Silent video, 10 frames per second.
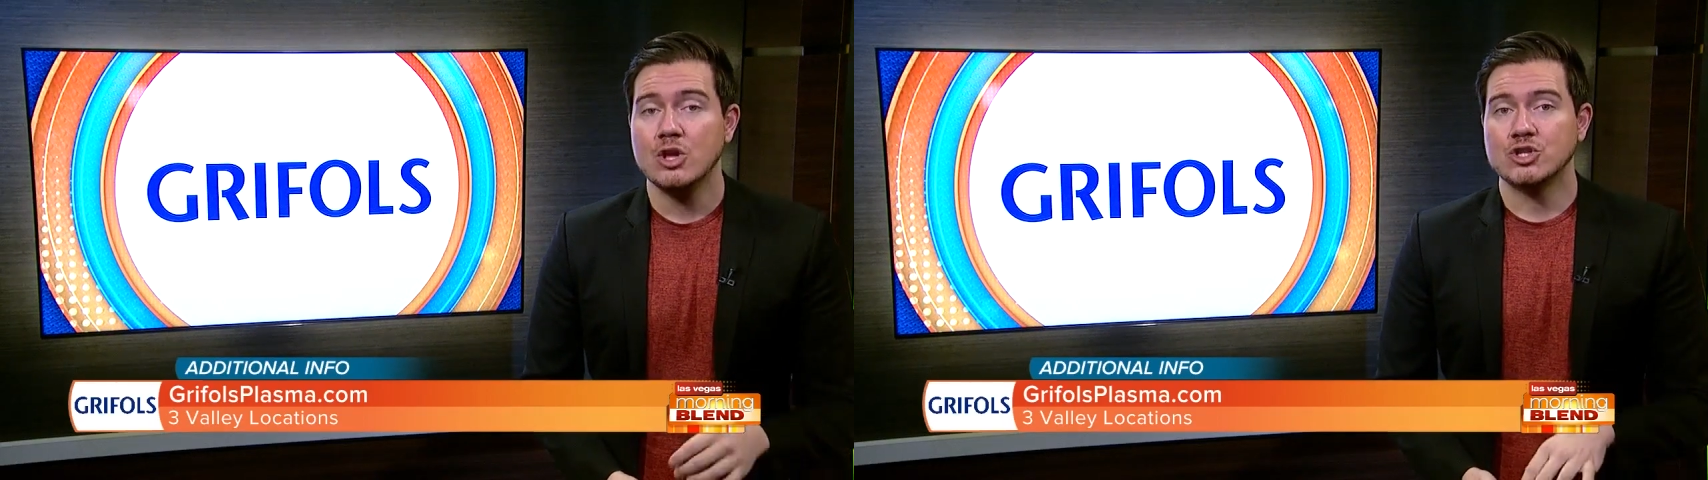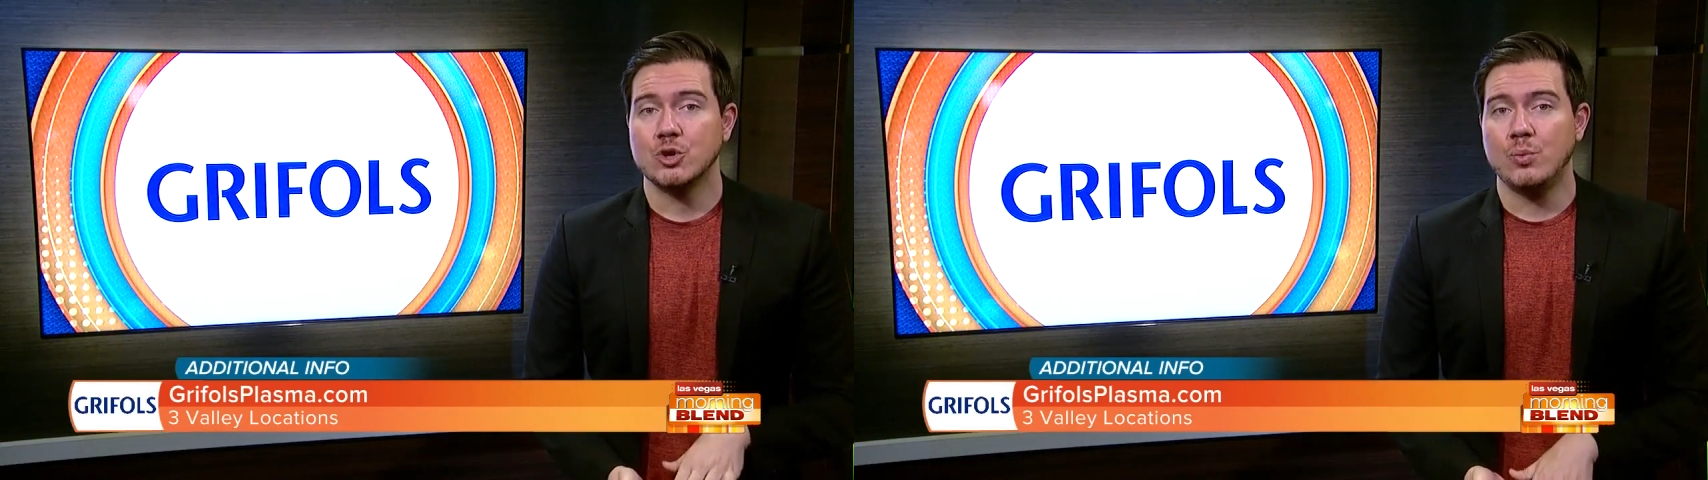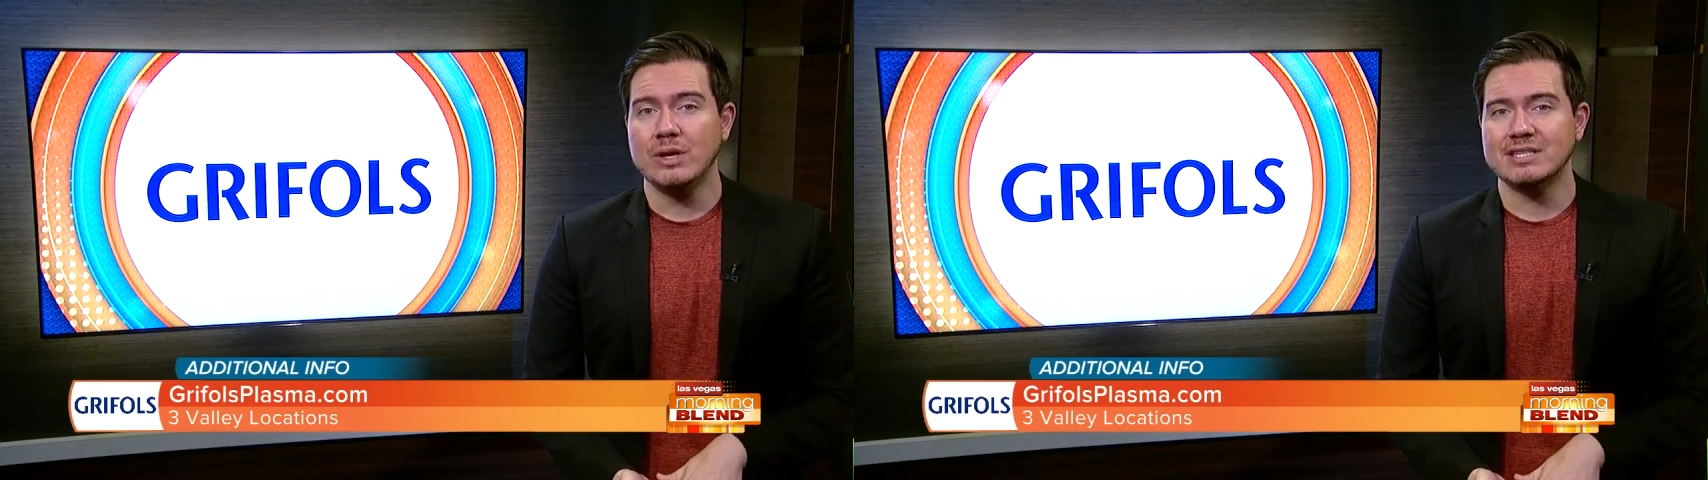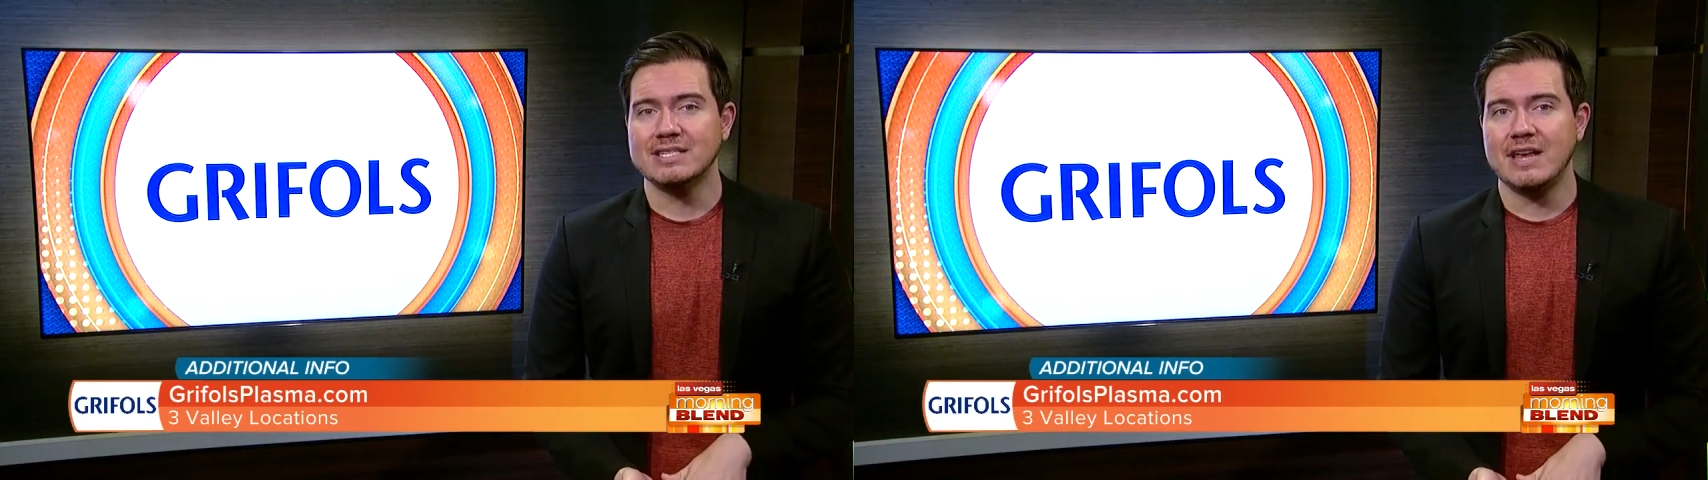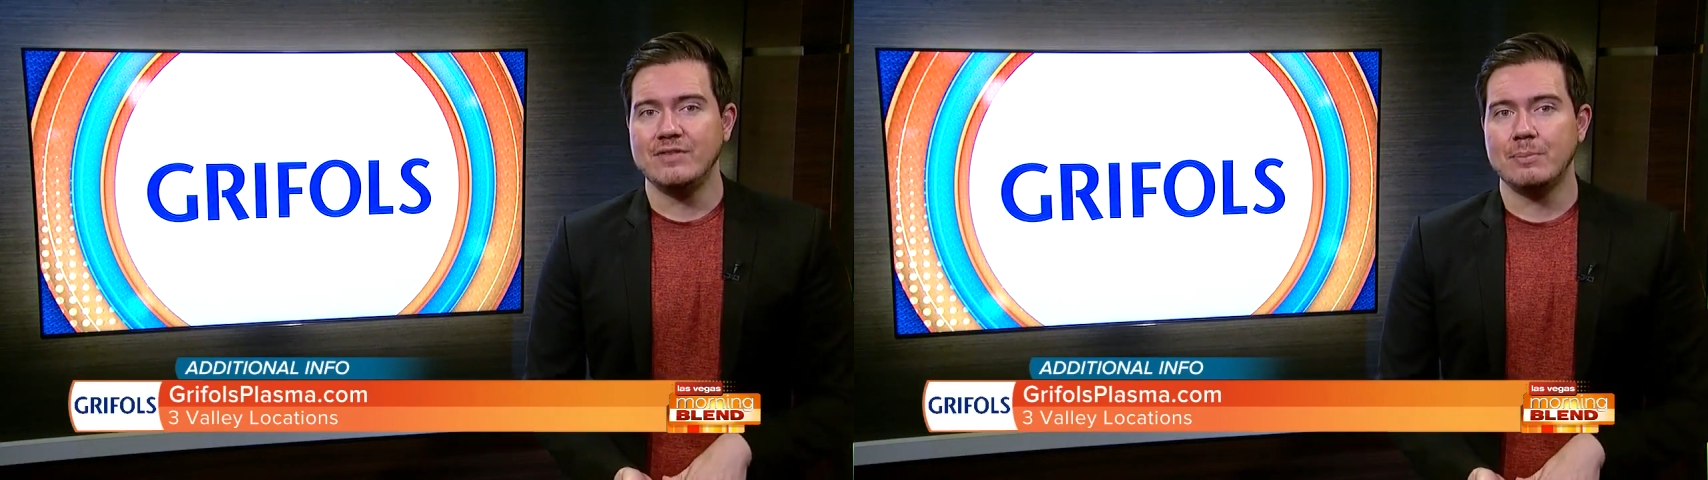So what
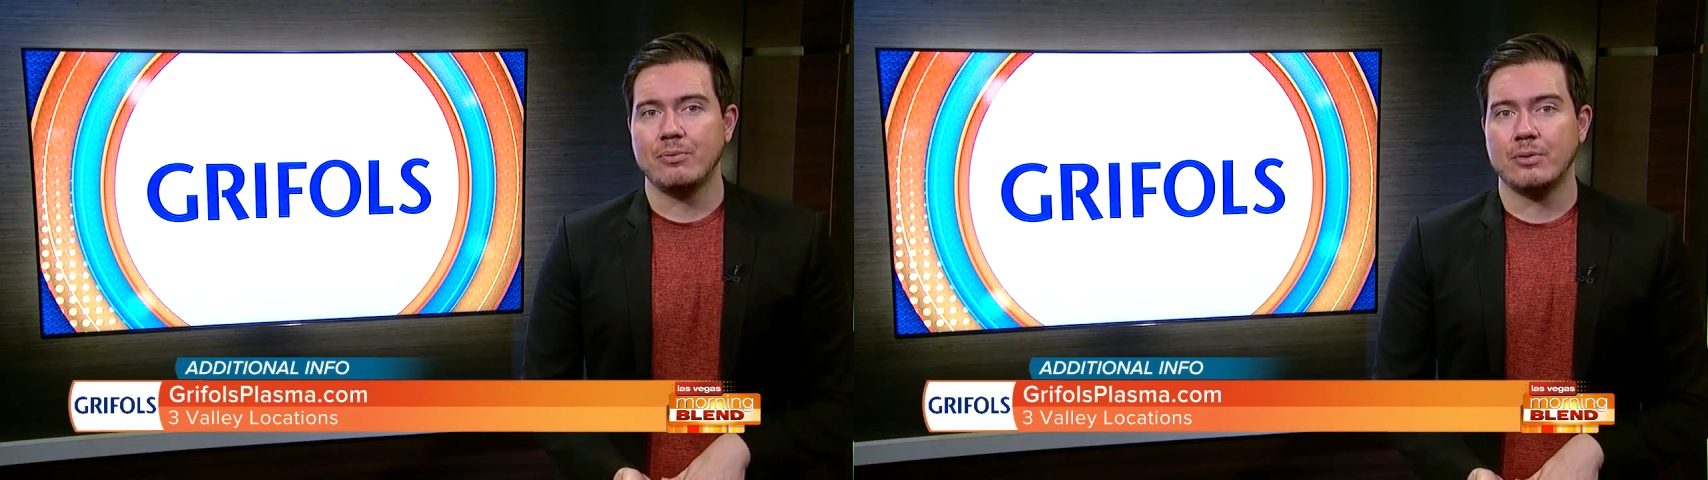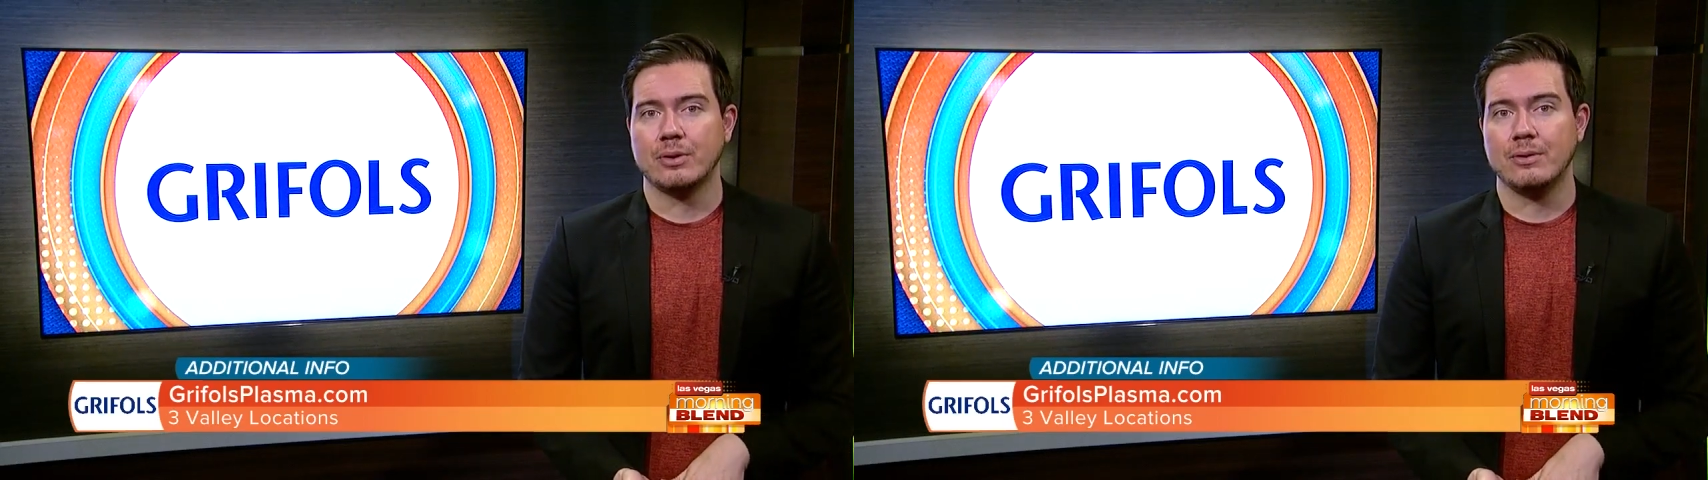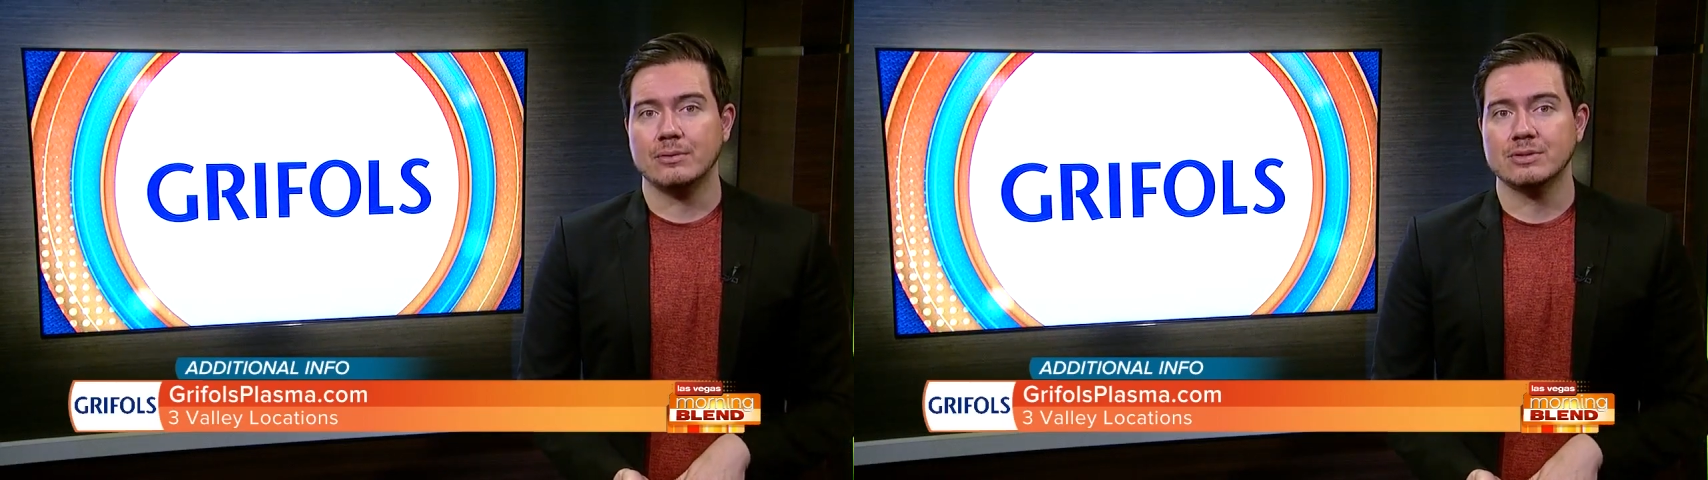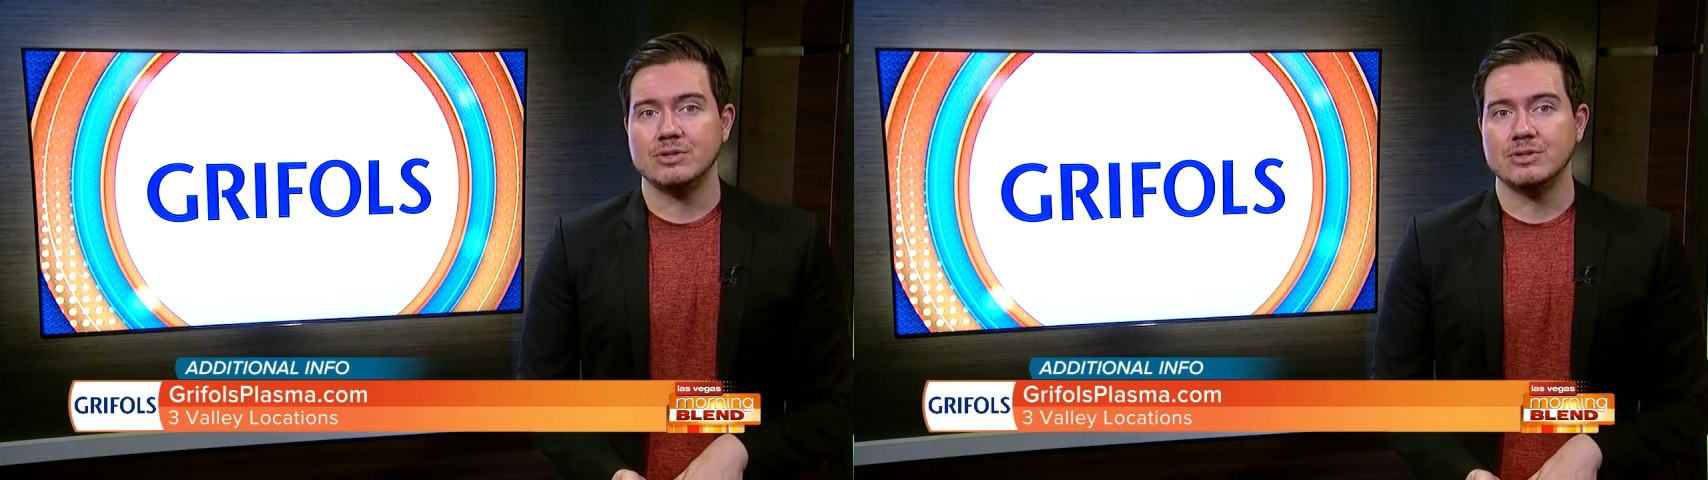safety protocols